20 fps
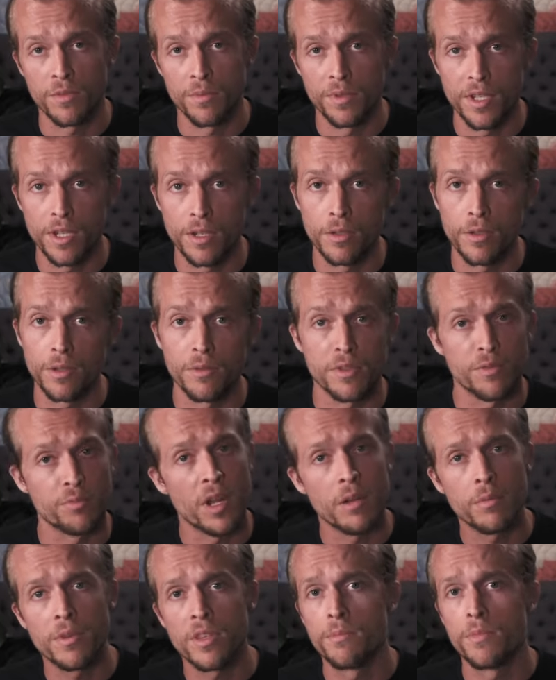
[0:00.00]
material that was
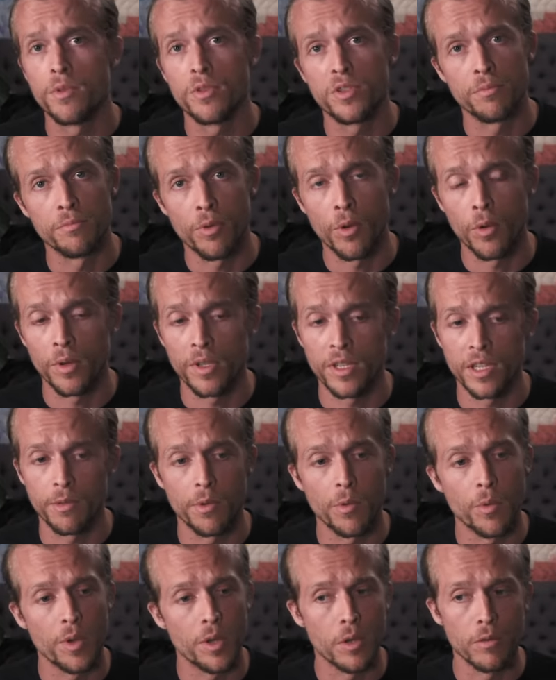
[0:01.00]
probably the most important that we
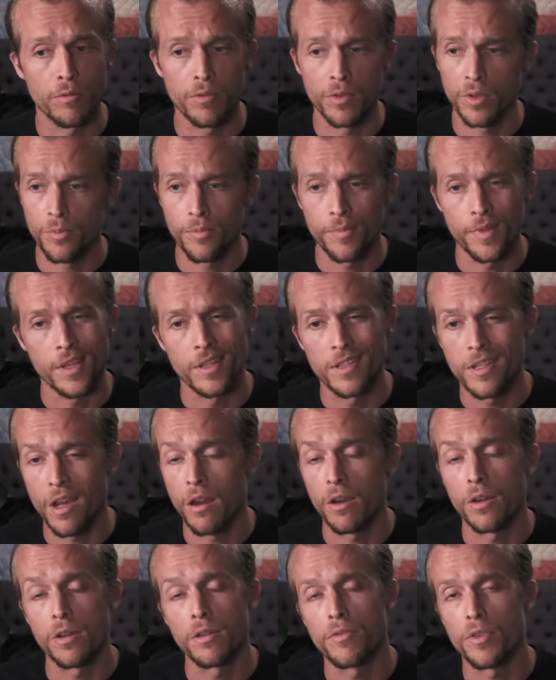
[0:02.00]
went over the
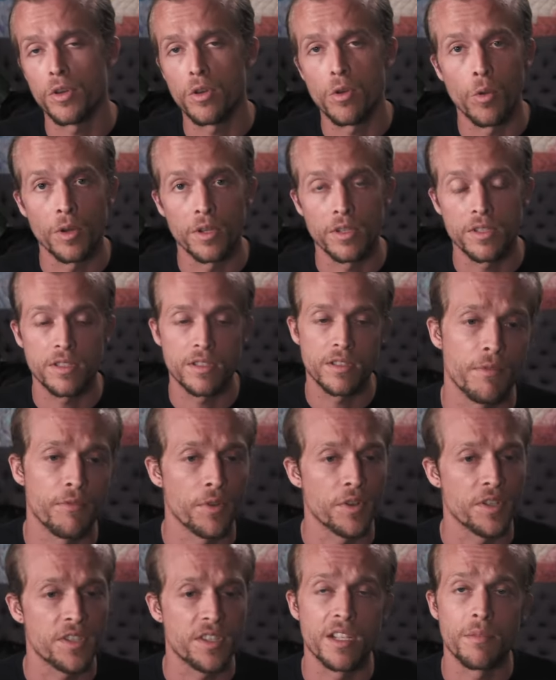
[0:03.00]
entirety of the course.
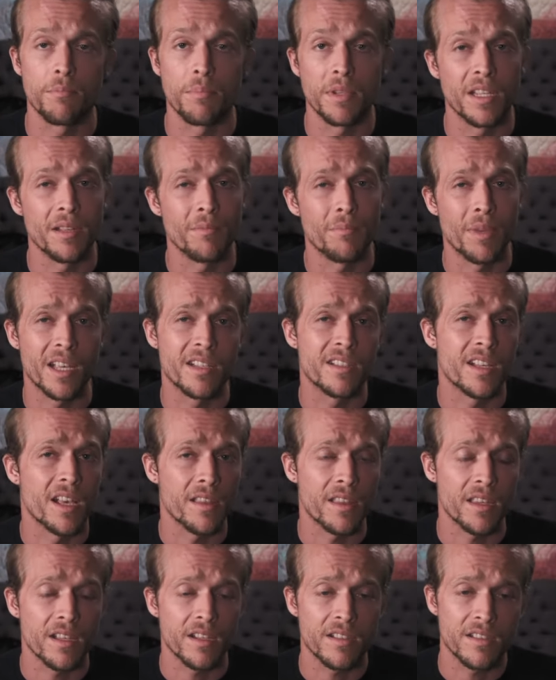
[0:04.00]
First thing being base
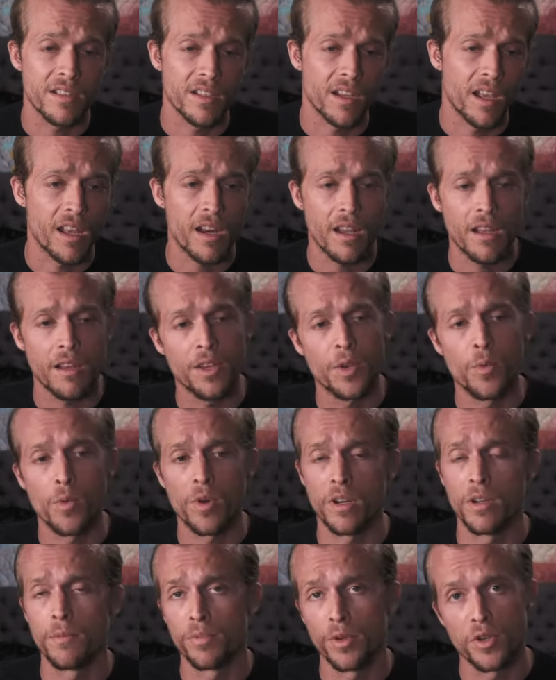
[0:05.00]
ethics and kind of how you want
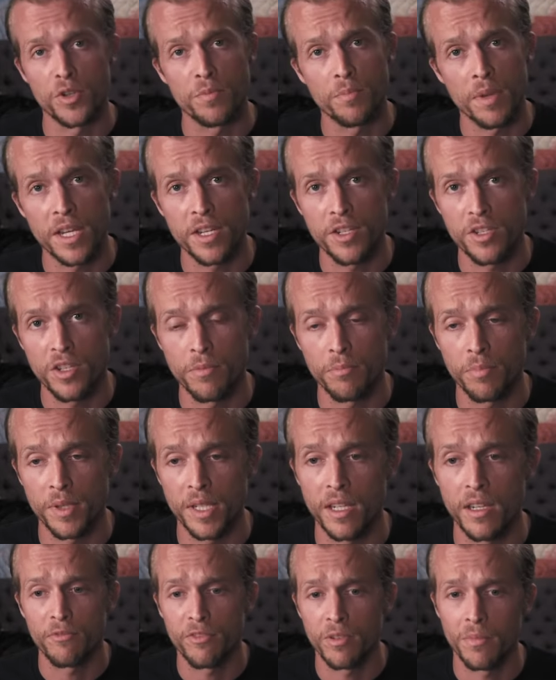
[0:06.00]
to approach base
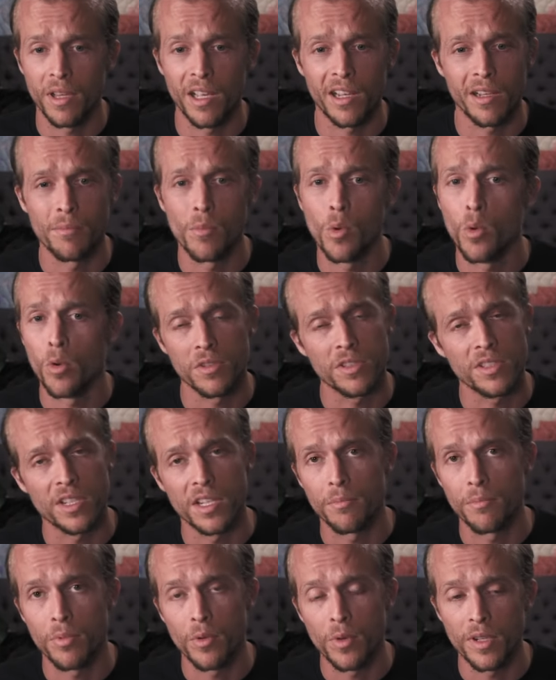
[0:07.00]
jumping from like a moral
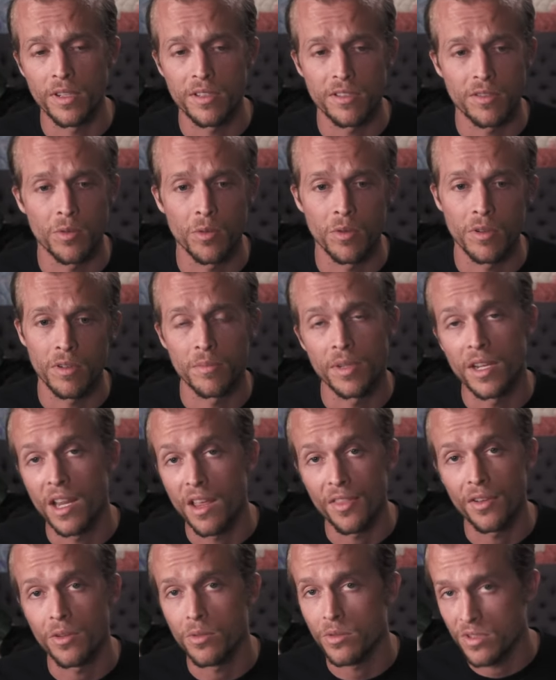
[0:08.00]
standpoint or an
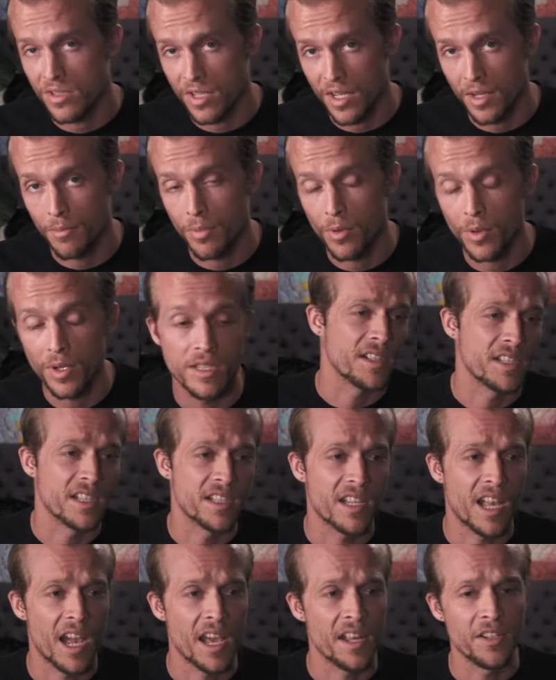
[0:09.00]
ethical standpoint. This is
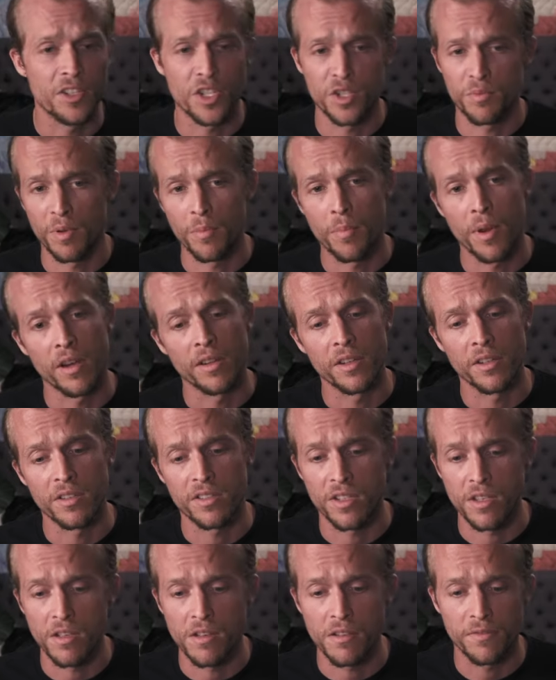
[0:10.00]
kind of just preparing
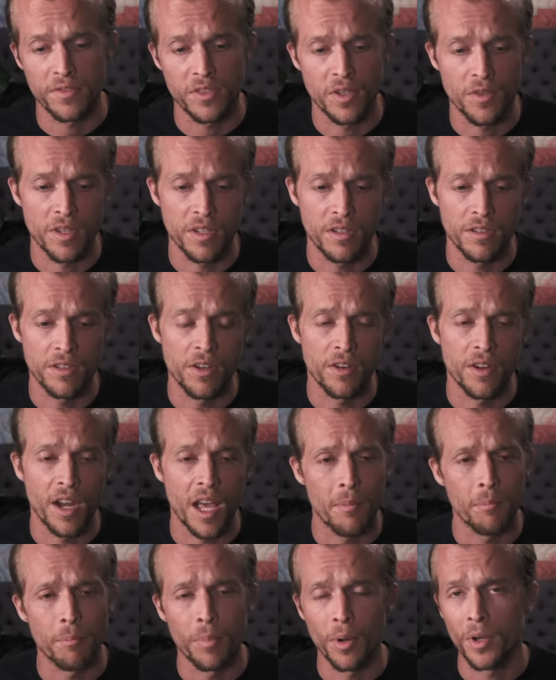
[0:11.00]
yourself so that you're
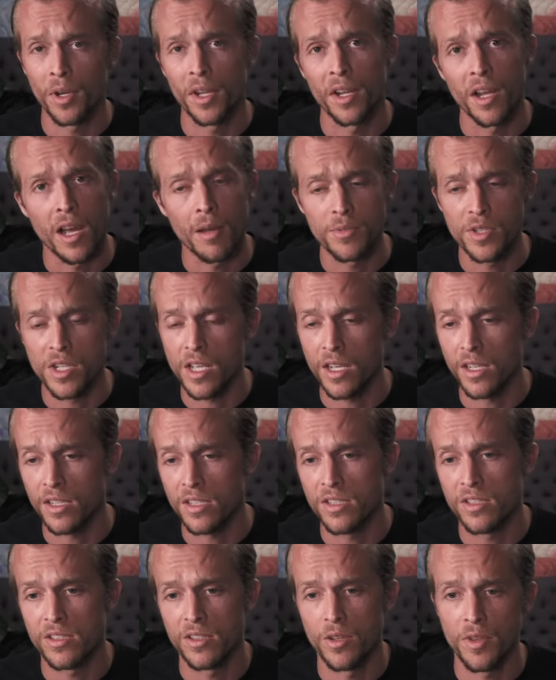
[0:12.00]
not burning objects,
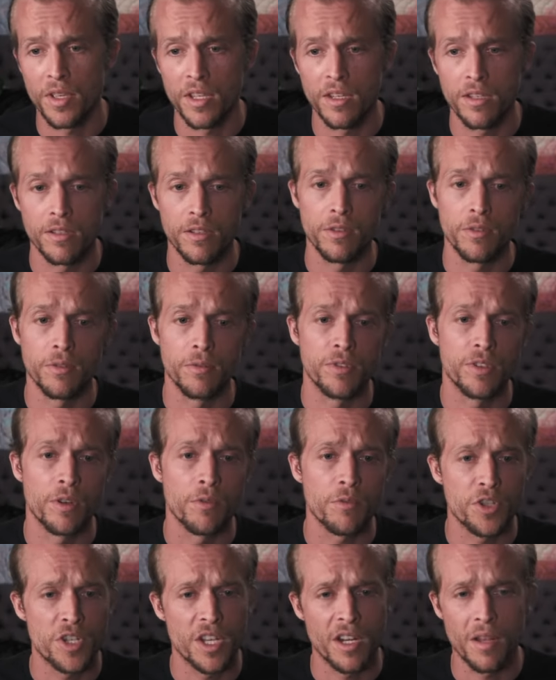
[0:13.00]
so that you don't
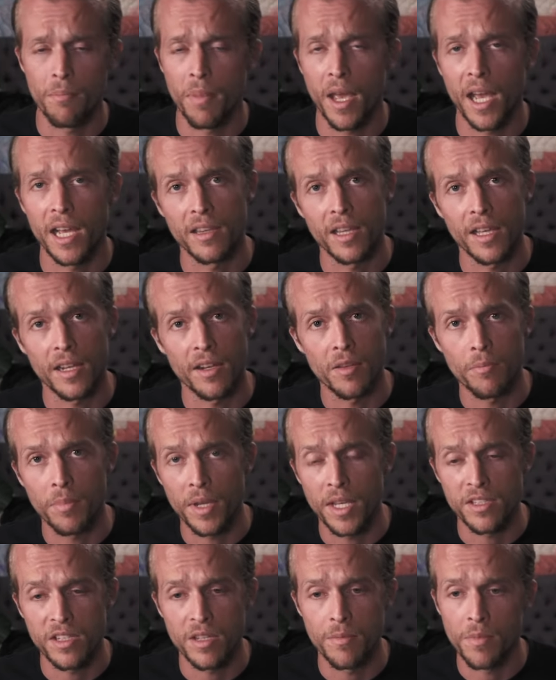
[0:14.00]
shed a bad light on the
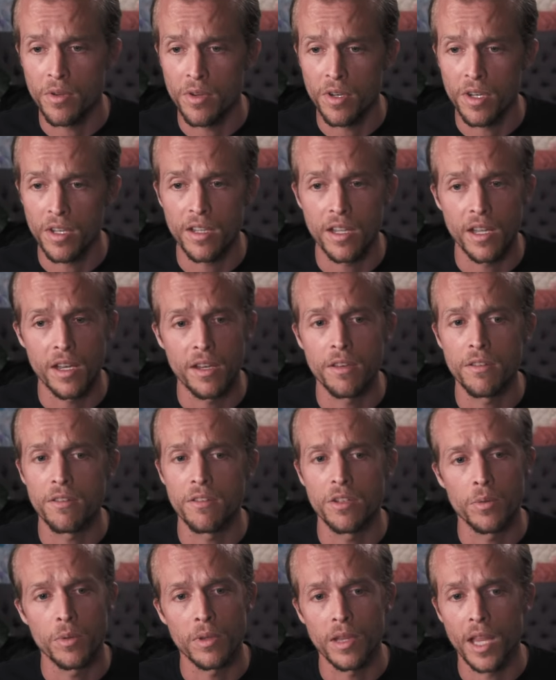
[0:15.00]
base community opportunity and
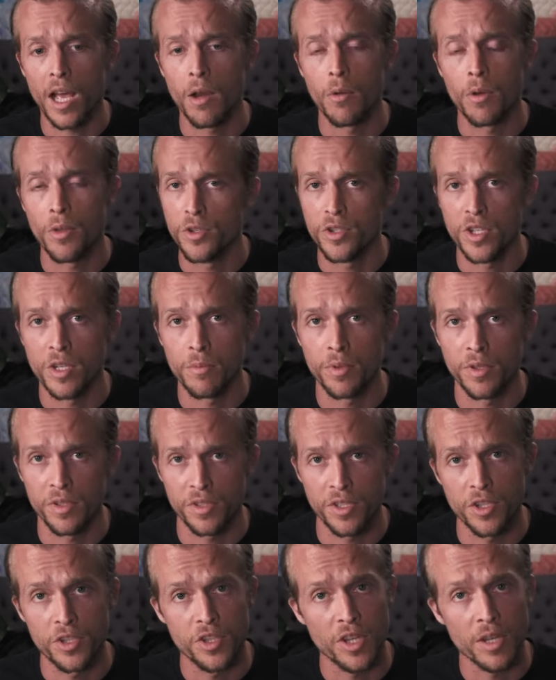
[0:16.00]
you allow other jumpers
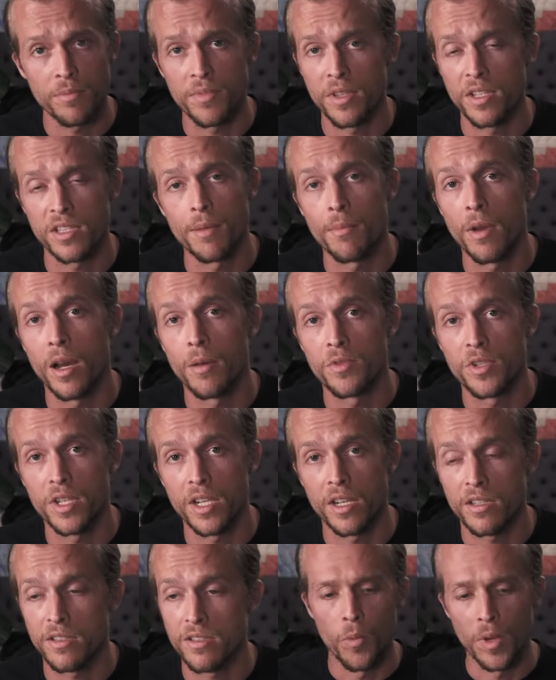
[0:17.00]
to jump the same
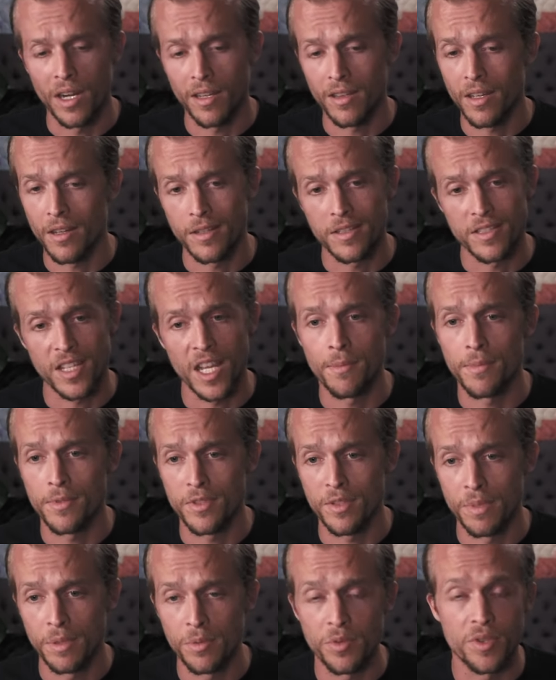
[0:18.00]
objects. We get a lot of examples
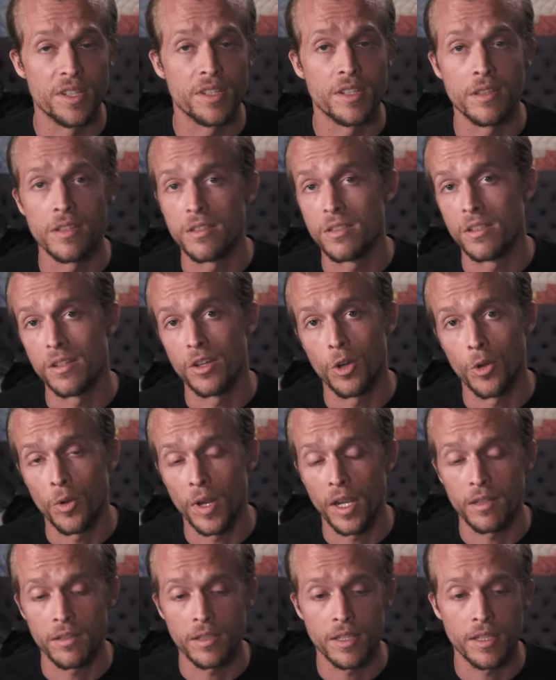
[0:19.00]
of people that did this
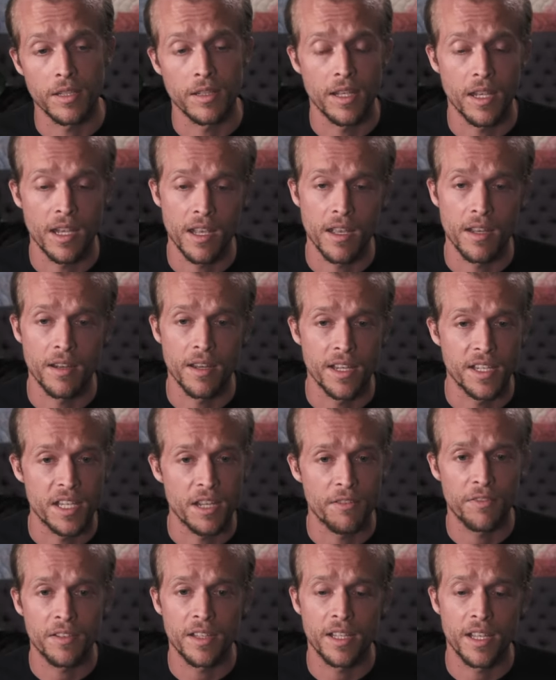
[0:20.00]
incorrectly, and it
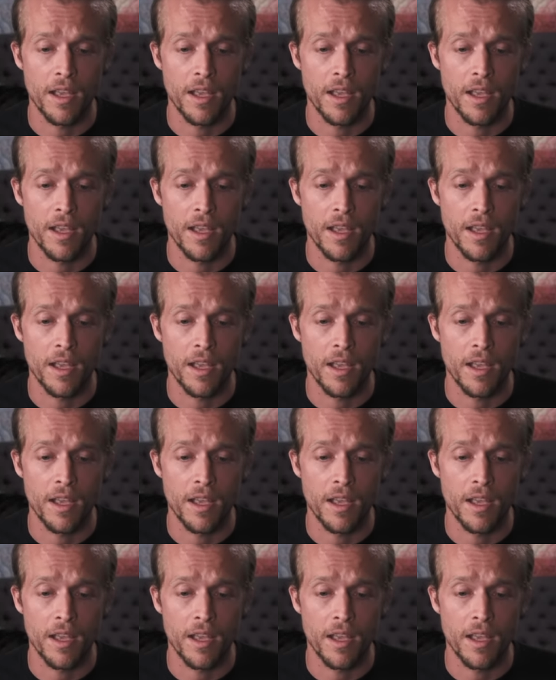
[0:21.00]
definitely